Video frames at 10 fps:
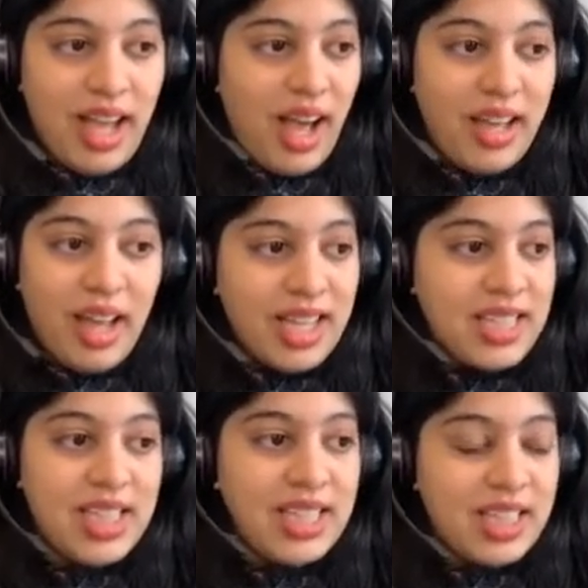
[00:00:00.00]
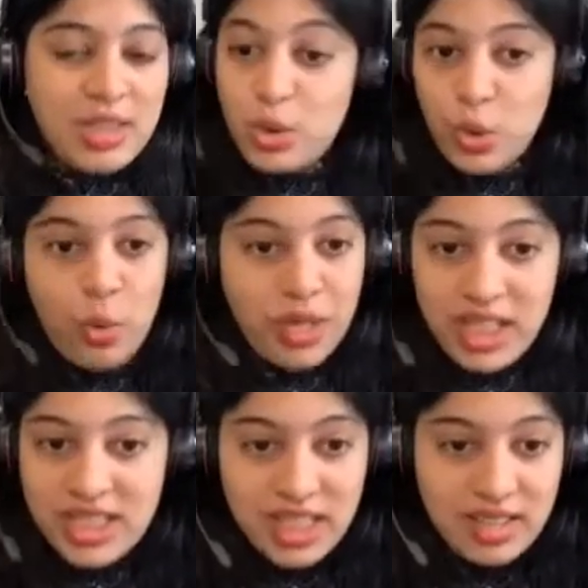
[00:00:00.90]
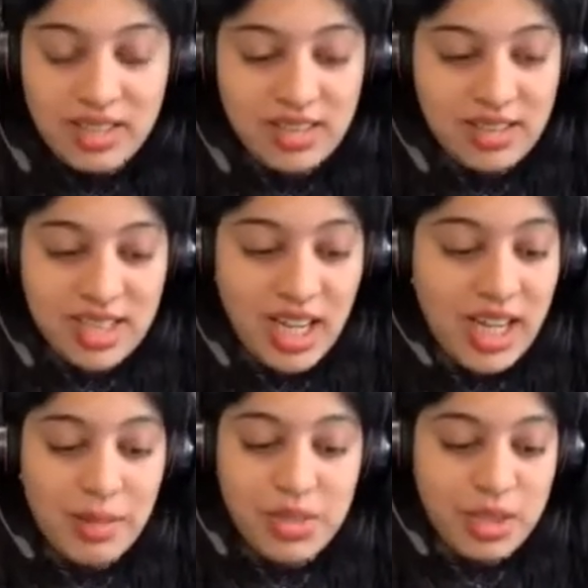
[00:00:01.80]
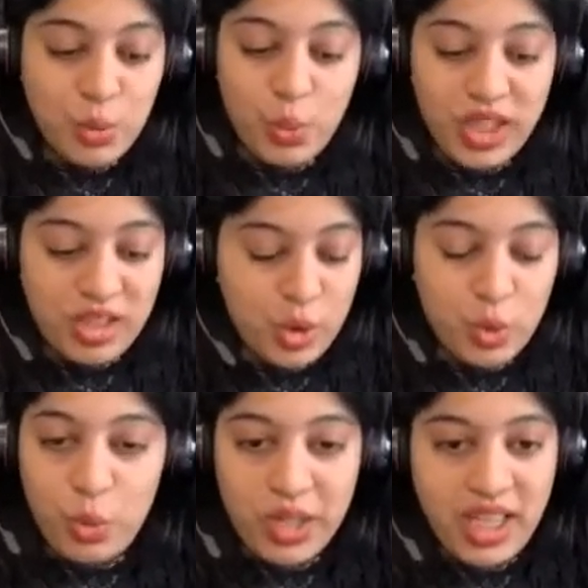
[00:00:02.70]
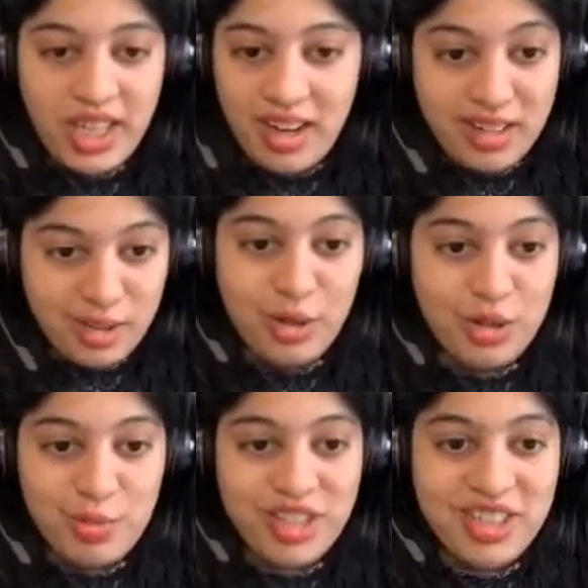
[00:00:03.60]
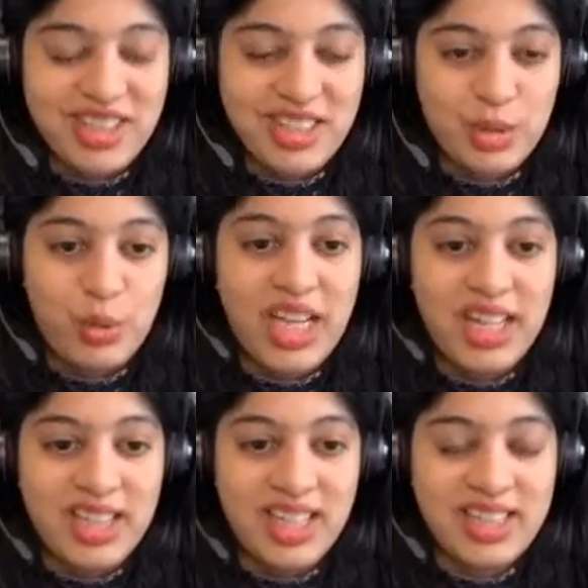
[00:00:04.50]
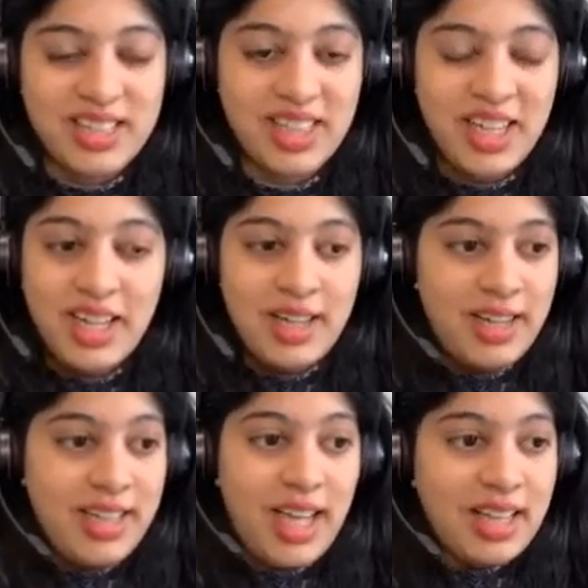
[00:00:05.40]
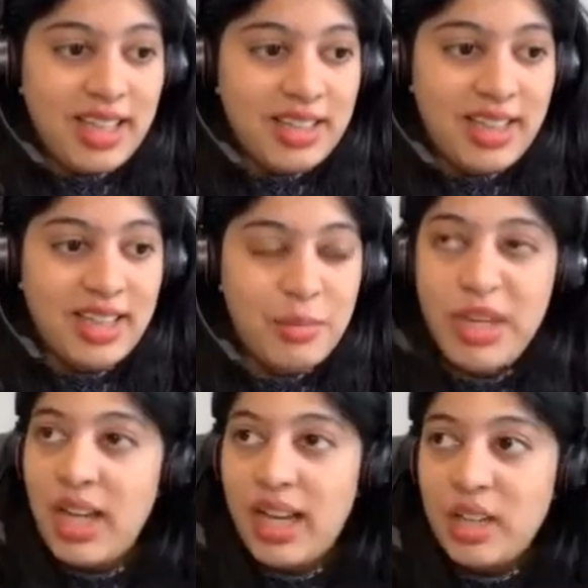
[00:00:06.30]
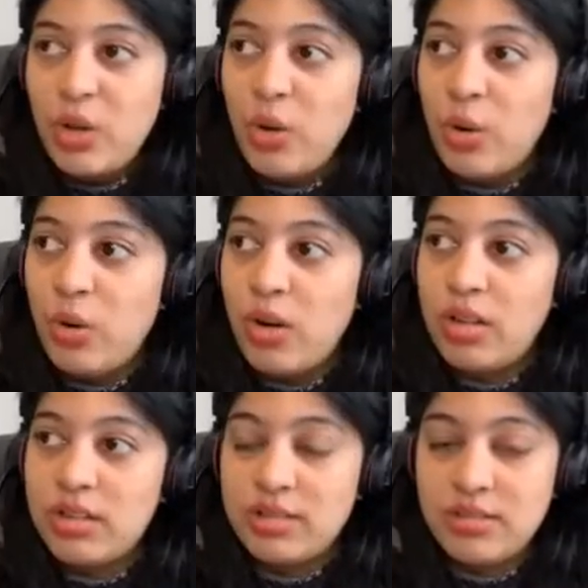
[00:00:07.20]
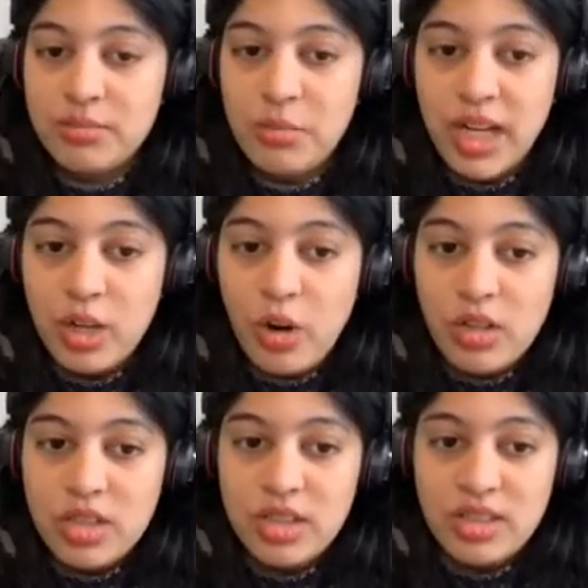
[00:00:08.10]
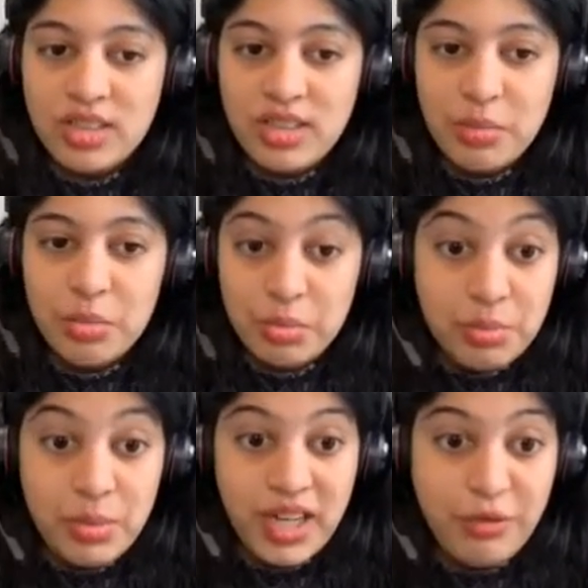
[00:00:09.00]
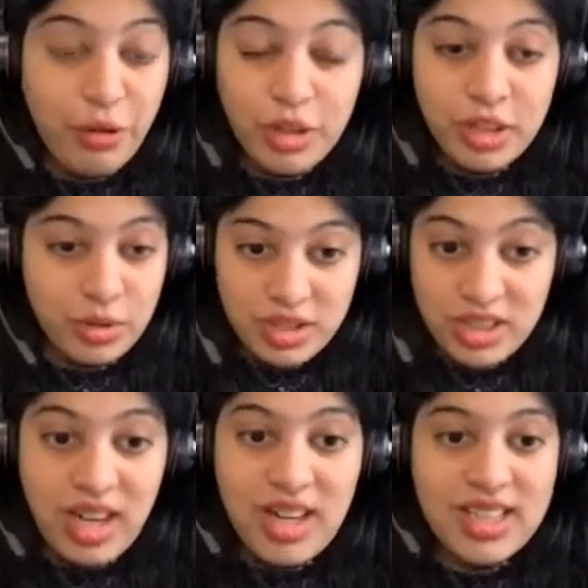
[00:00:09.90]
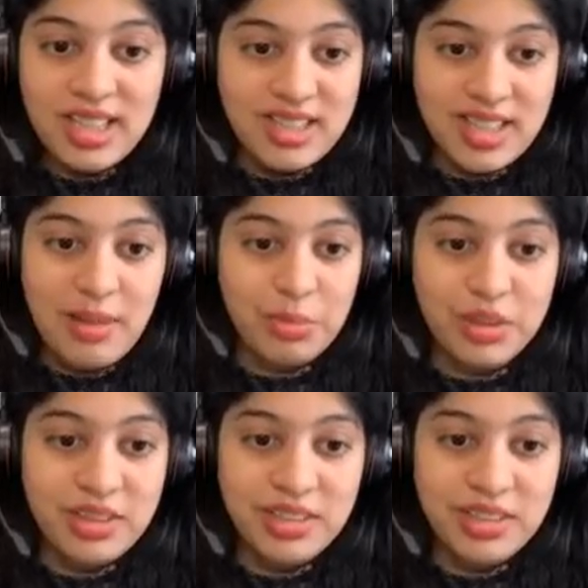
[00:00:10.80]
I see this so many times with so many other entrepreneurs as well, that yeah, they'd be like, oh my God, Mary Folio, classic example.